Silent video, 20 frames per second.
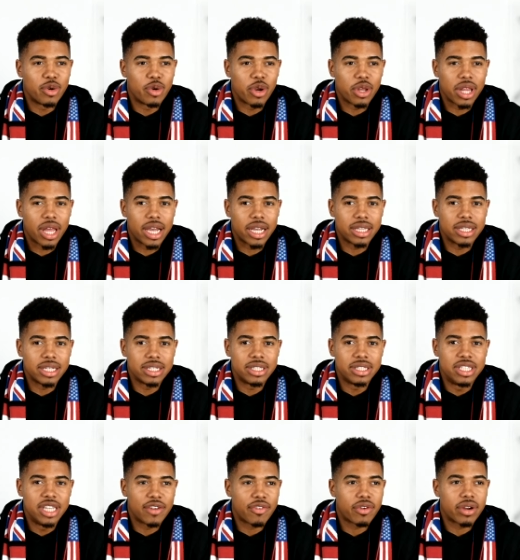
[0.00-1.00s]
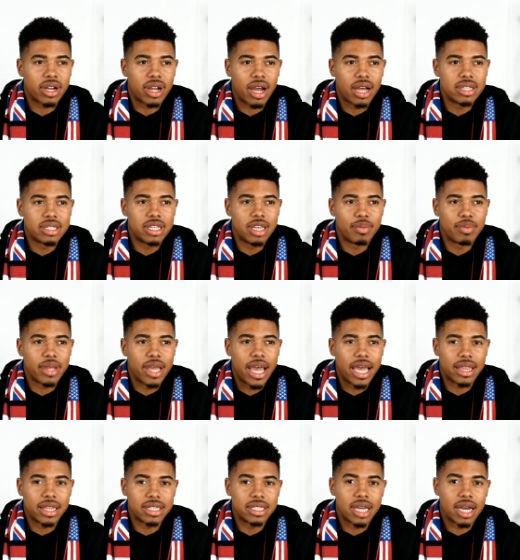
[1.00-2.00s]
or like this different concept
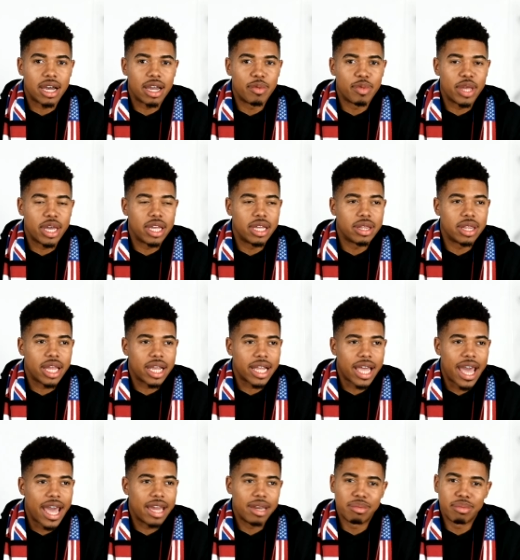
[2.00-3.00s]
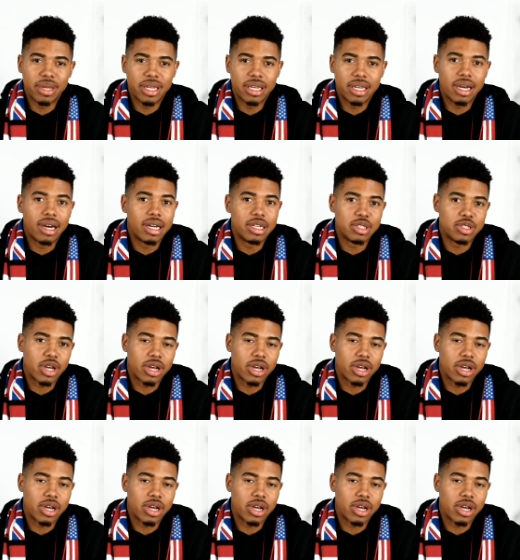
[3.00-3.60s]
at the time that like hadn't been done.